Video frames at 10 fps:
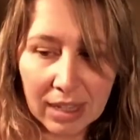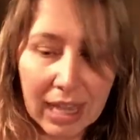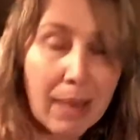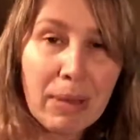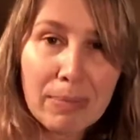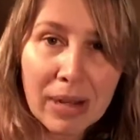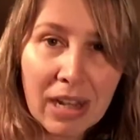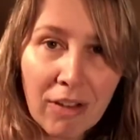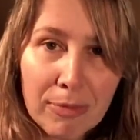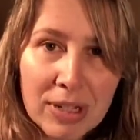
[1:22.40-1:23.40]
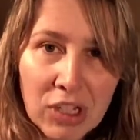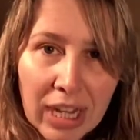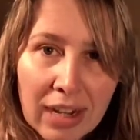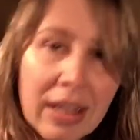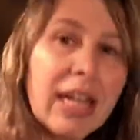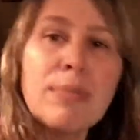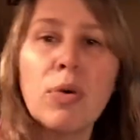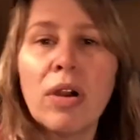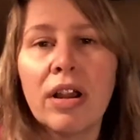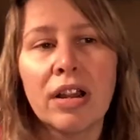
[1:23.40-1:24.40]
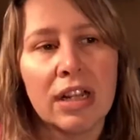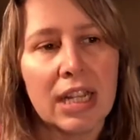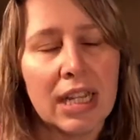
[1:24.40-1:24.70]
can't make money off my channel anymore.